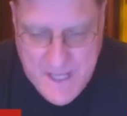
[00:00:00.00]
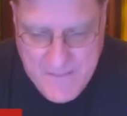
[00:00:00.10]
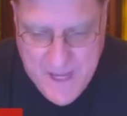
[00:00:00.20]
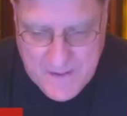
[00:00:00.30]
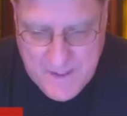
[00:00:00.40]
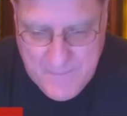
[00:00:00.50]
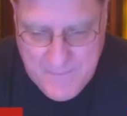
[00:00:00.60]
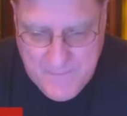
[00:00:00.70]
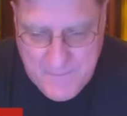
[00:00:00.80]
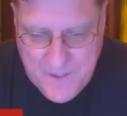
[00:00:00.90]
came out
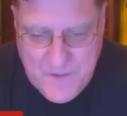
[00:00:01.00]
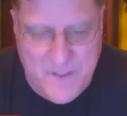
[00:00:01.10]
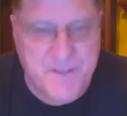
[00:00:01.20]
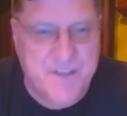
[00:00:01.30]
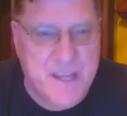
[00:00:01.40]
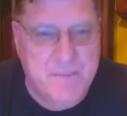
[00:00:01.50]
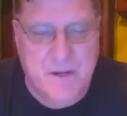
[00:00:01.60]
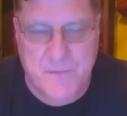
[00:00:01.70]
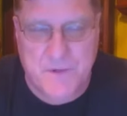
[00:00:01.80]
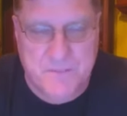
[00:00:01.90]
and issued a
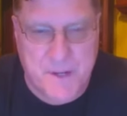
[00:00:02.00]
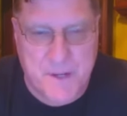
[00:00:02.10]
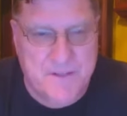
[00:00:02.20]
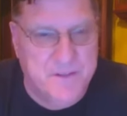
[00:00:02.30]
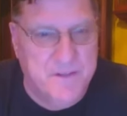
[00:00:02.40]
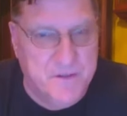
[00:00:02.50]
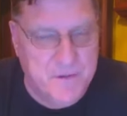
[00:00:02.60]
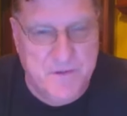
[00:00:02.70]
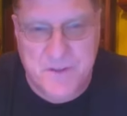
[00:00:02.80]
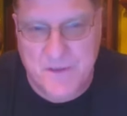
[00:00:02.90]
statement in response to the
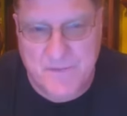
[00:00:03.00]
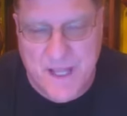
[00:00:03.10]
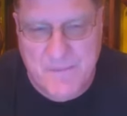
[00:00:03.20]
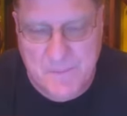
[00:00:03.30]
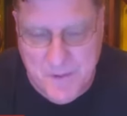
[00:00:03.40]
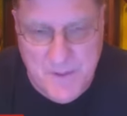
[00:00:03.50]
news that Vladimir